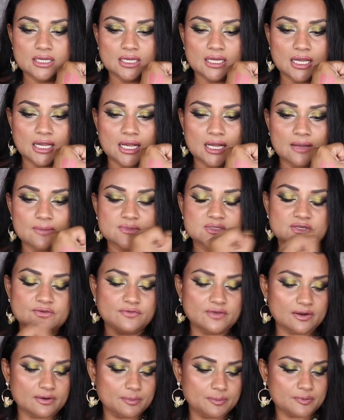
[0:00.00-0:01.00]
um, it's a
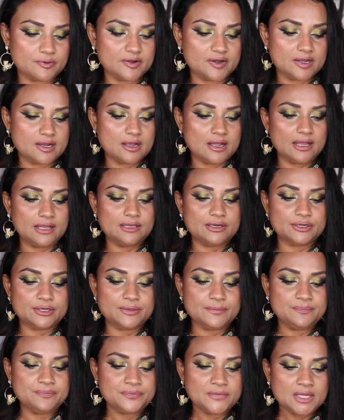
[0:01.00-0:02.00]
very pretty
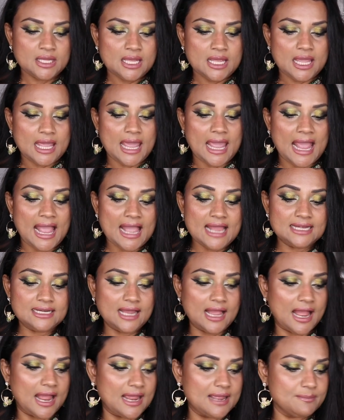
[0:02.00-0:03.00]
color and
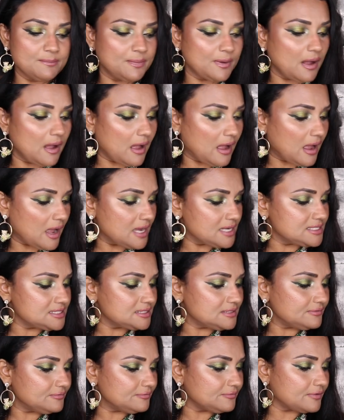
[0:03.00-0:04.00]
I bought
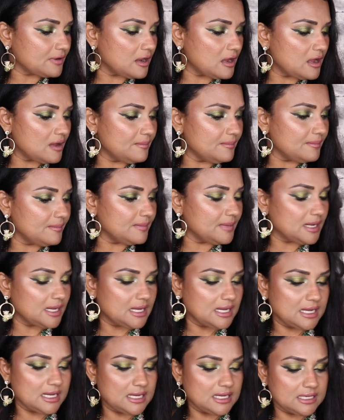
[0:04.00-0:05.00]
from
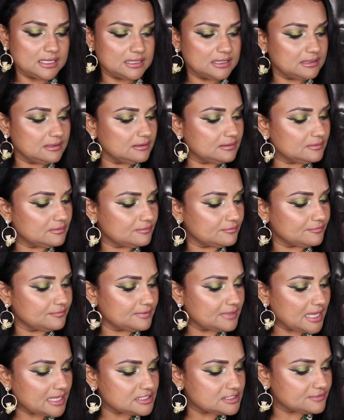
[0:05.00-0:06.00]
uh,
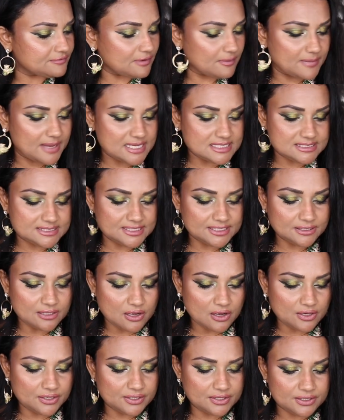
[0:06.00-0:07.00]
that's from Estee
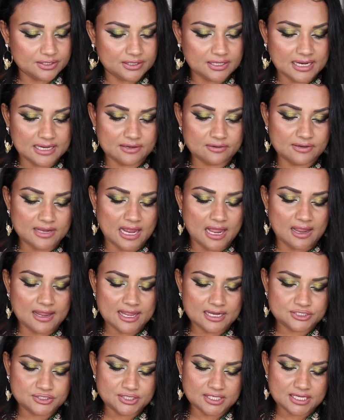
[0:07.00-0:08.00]
Lauder and yeah I
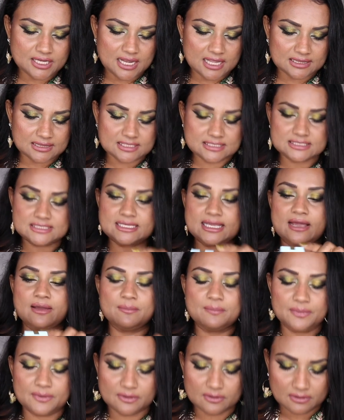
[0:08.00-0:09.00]
actually got the
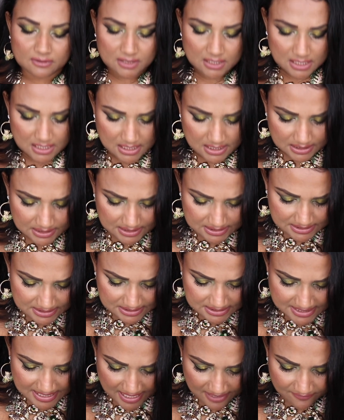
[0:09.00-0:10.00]
sample this
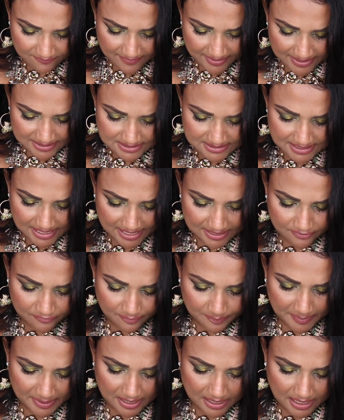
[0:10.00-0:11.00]
is the advanced night
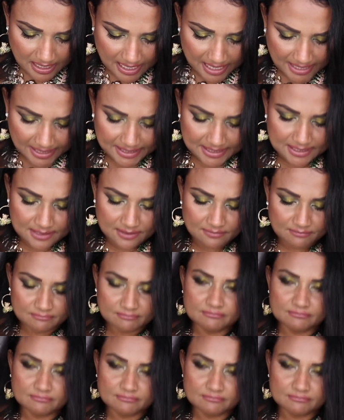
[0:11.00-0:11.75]
repair eye